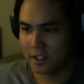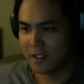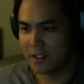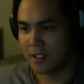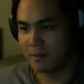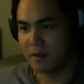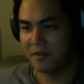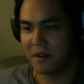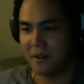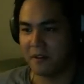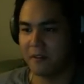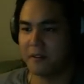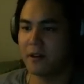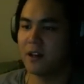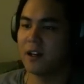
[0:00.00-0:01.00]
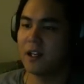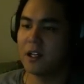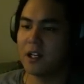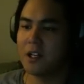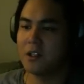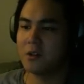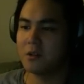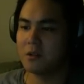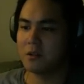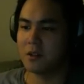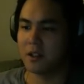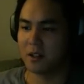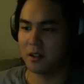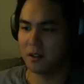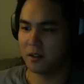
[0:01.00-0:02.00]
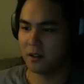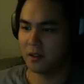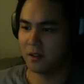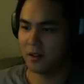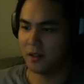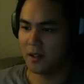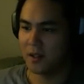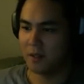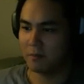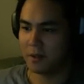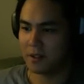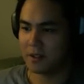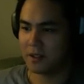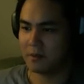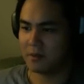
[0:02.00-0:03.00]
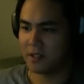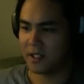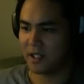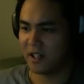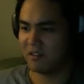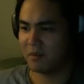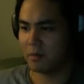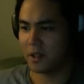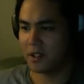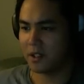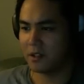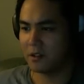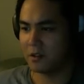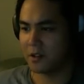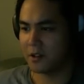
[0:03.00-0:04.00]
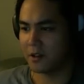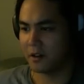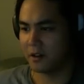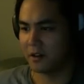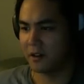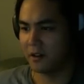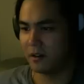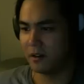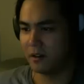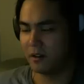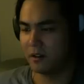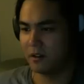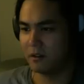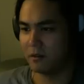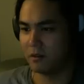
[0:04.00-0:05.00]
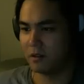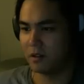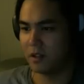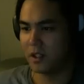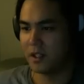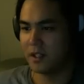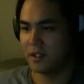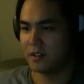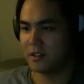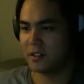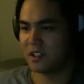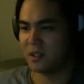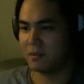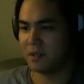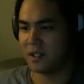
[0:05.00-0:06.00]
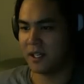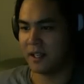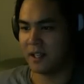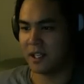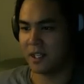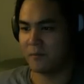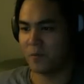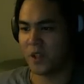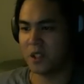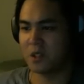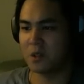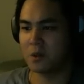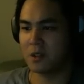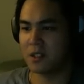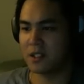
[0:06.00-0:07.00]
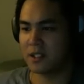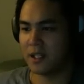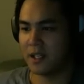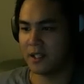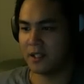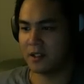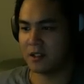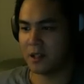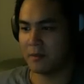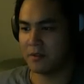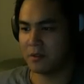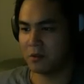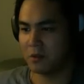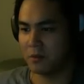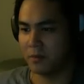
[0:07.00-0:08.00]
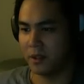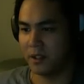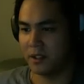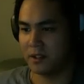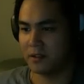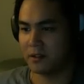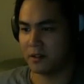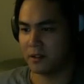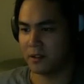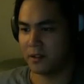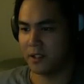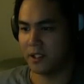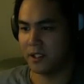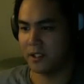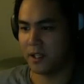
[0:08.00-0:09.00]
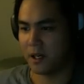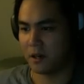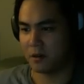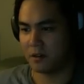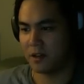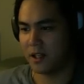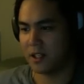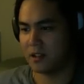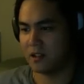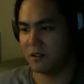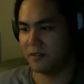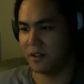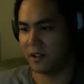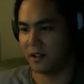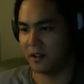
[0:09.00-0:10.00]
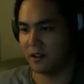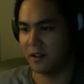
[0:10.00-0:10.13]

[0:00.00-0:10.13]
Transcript: December 5th. A new student. But seems like everybody ignored her. December 9th. A student standing atop of school building started leaning down and she fell.